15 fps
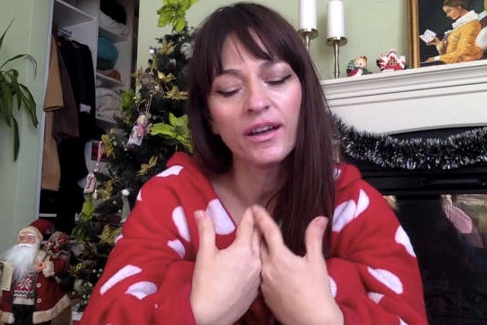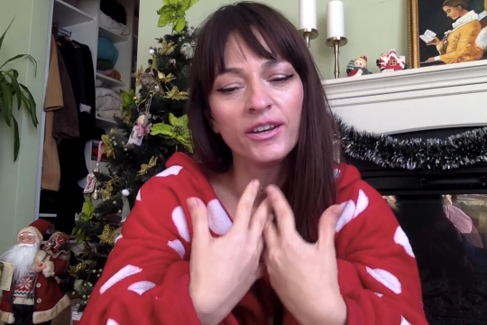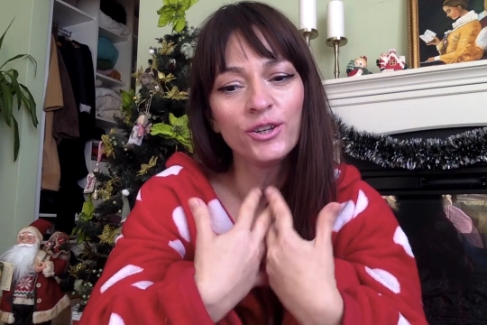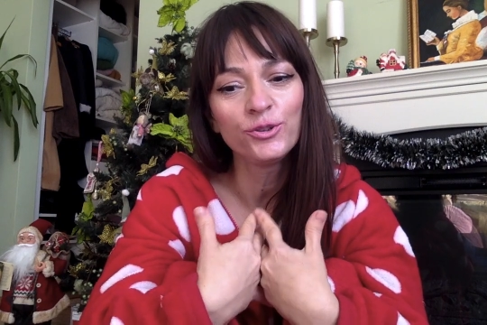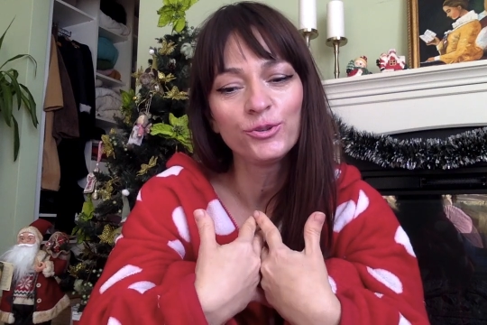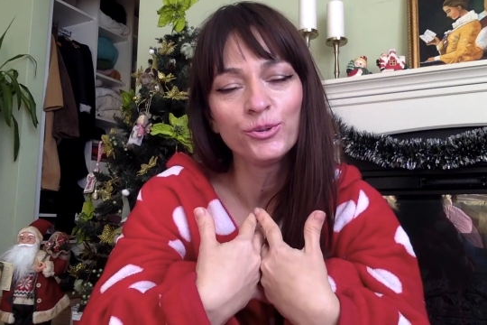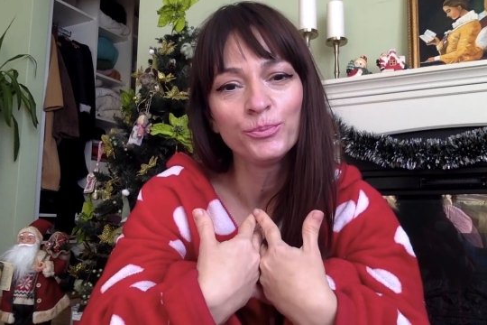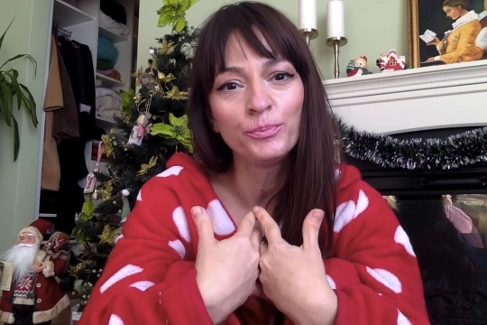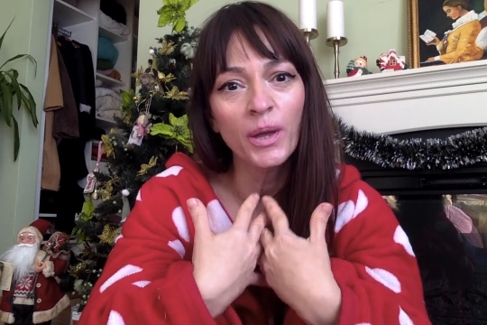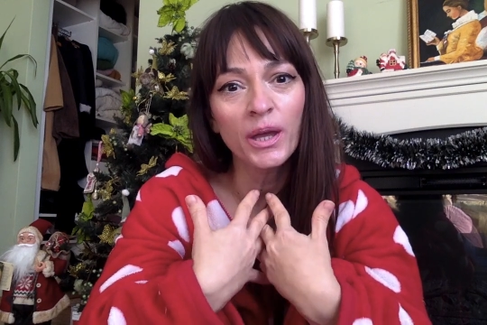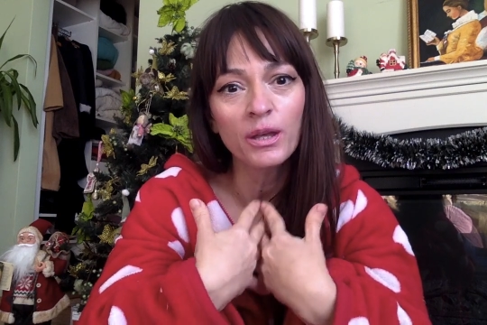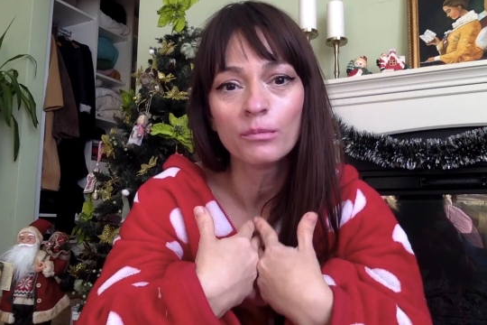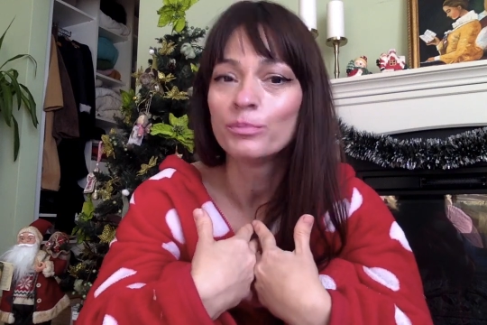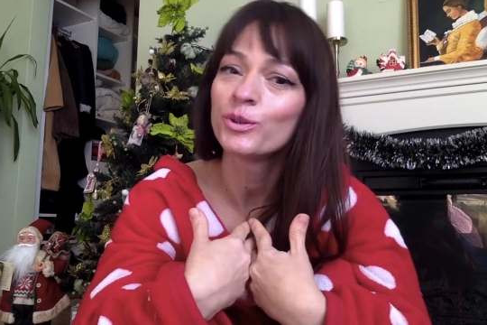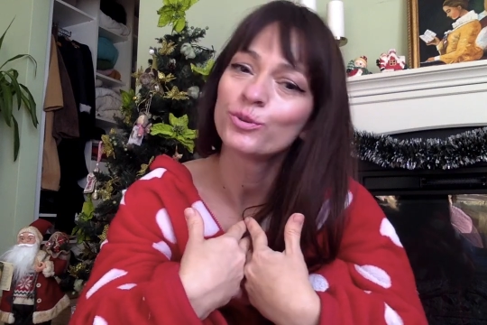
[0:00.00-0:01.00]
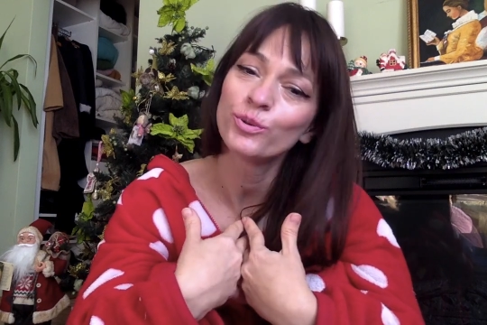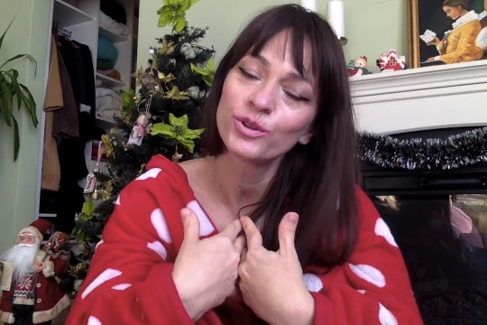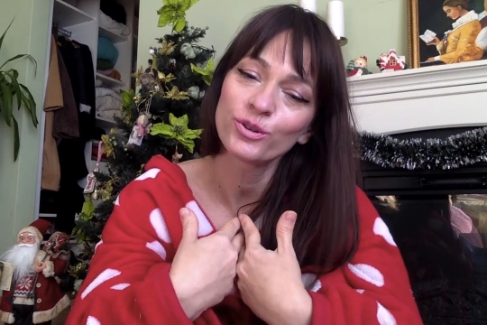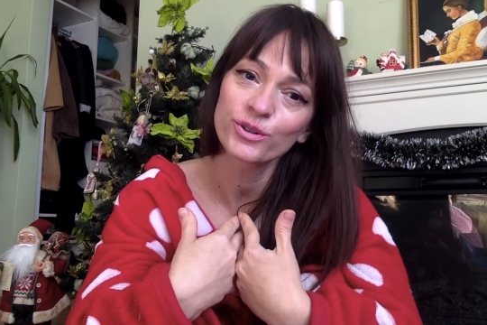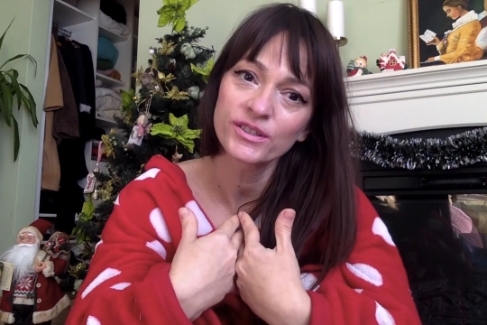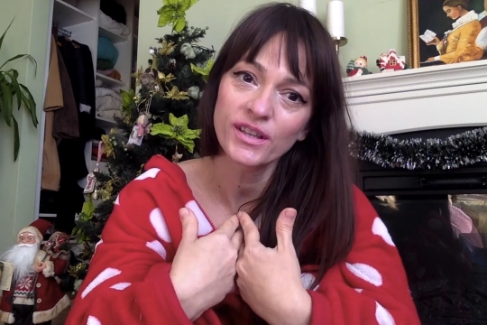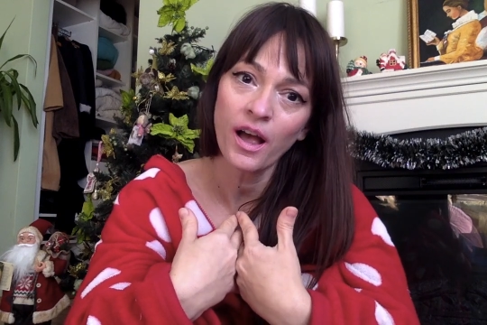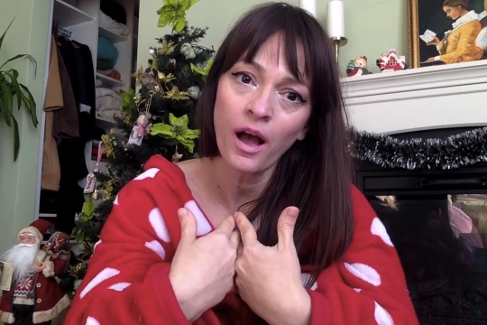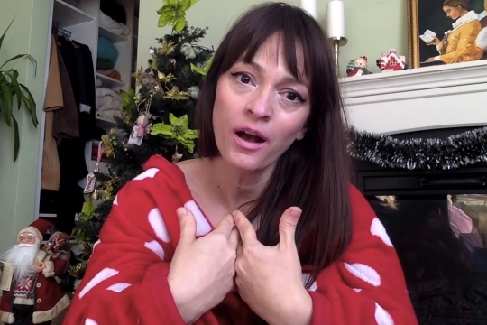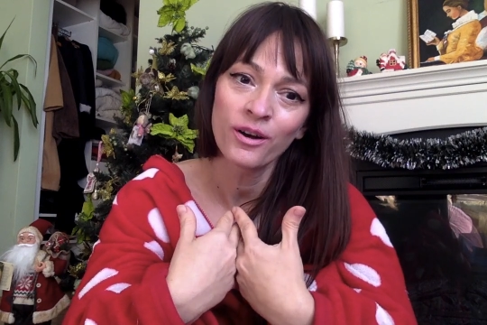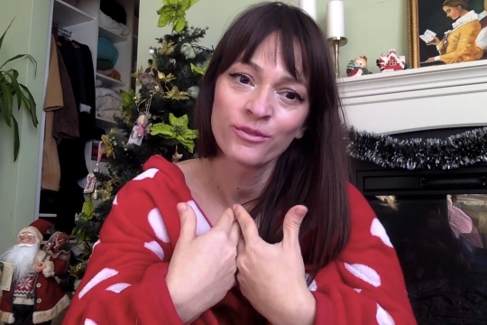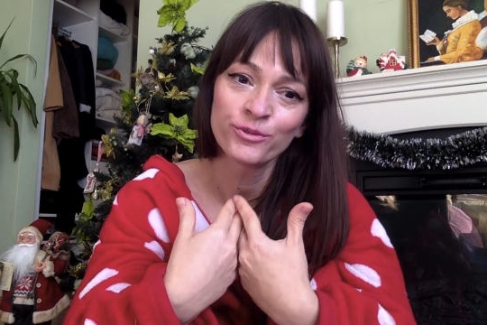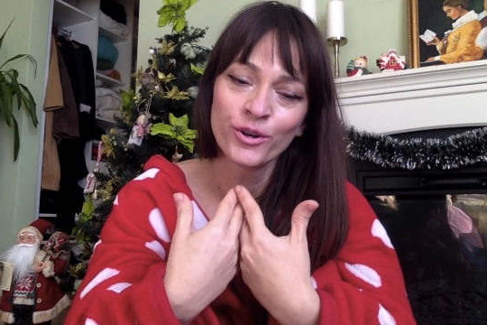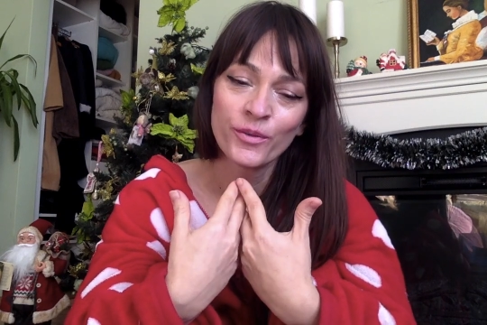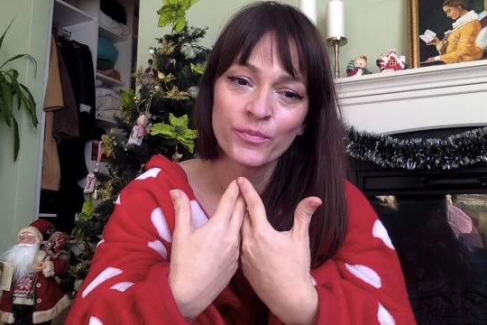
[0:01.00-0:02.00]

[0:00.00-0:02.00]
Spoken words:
and into making peace with yourself,